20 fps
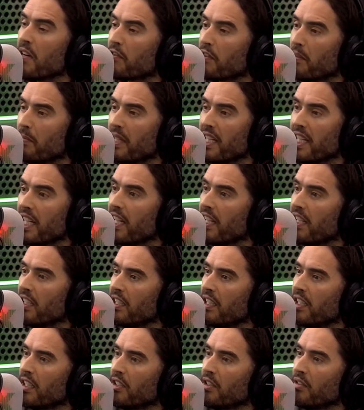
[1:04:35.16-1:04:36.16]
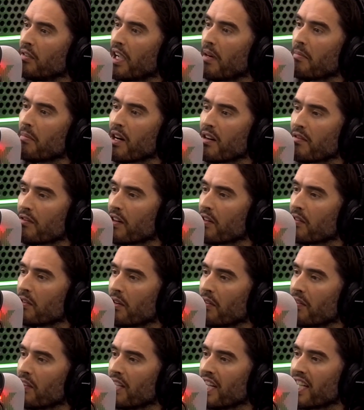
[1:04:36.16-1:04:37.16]
For me, you know, you get my vote
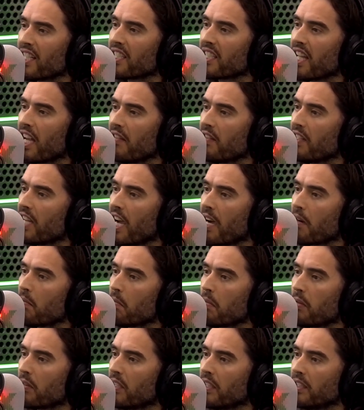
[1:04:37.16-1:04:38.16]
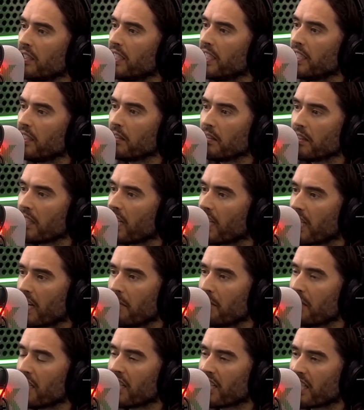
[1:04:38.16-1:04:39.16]
on the next David Attenborough deal.
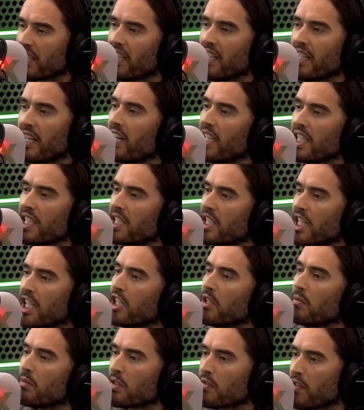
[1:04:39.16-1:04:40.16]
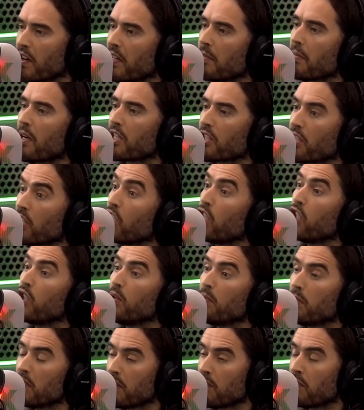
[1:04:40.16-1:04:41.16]
I see you as very much the
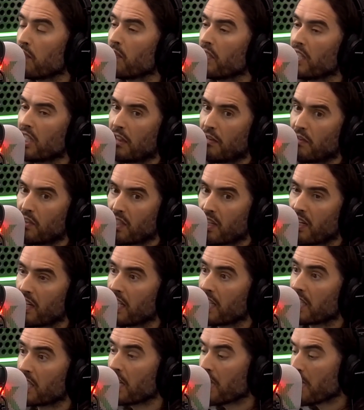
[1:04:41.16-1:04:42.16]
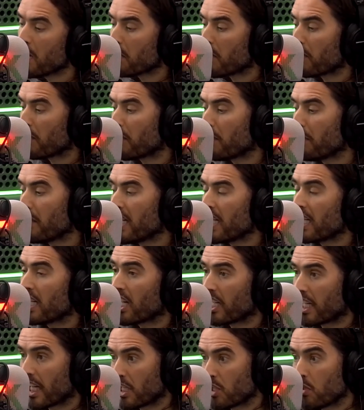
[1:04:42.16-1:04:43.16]
human voice of science. But for me,
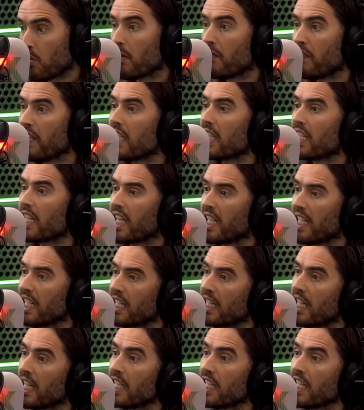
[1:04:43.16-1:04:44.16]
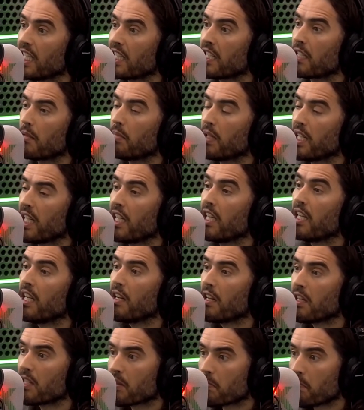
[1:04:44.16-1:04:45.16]
as you have indicated, there needs to be
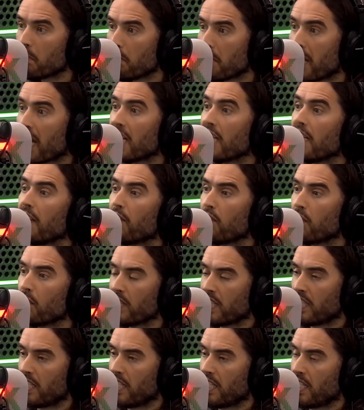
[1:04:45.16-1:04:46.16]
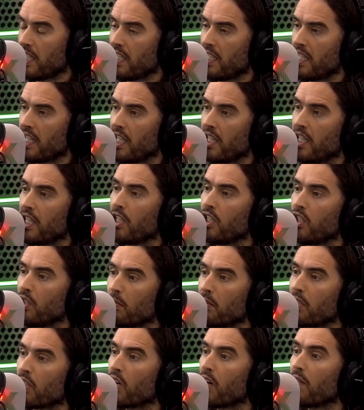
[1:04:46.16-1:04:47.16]
many voices in the
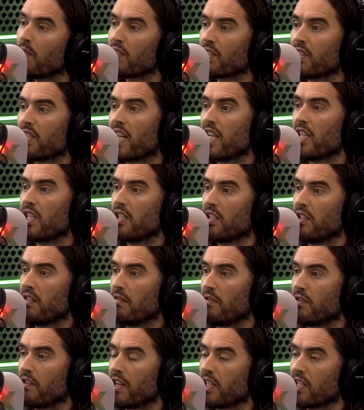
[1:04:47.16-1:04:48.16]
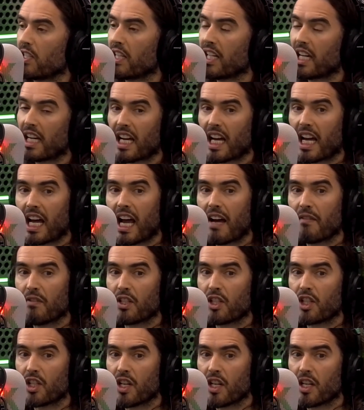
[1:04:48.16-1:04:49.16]
human conversation for us to have
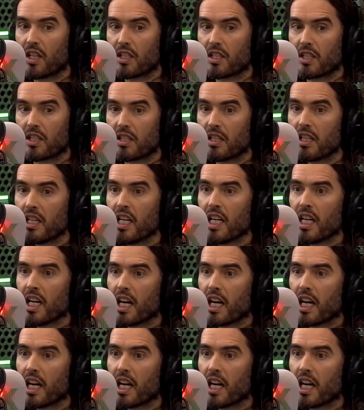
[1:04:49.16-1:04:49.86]
a chance. And